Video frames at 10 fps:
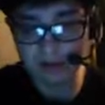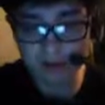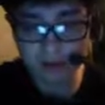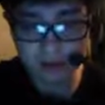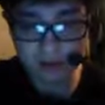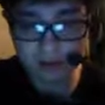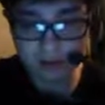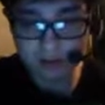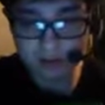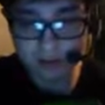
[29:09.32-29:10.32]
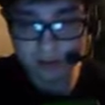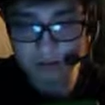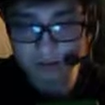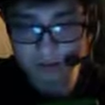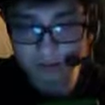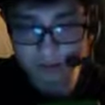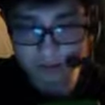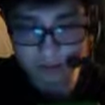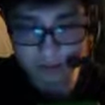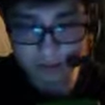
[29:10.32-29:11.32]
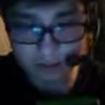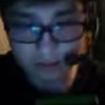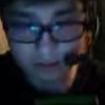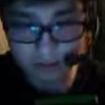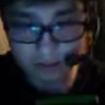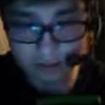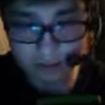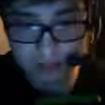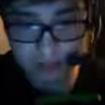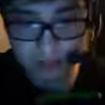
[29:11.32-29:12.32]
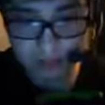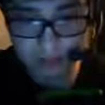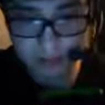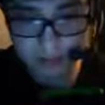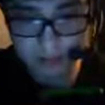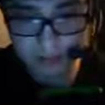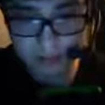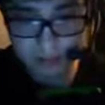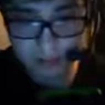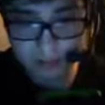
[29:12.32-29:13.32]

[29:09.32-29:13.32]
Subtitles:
(no one is talking)